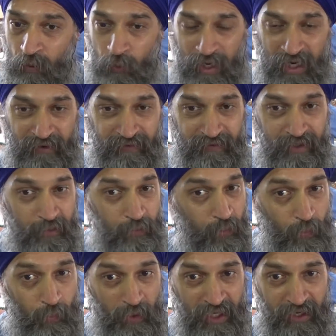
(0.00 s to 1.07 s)

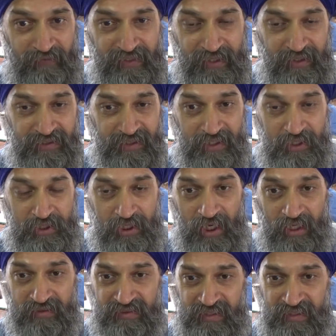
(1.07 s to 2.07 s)
wherever there is a nishan,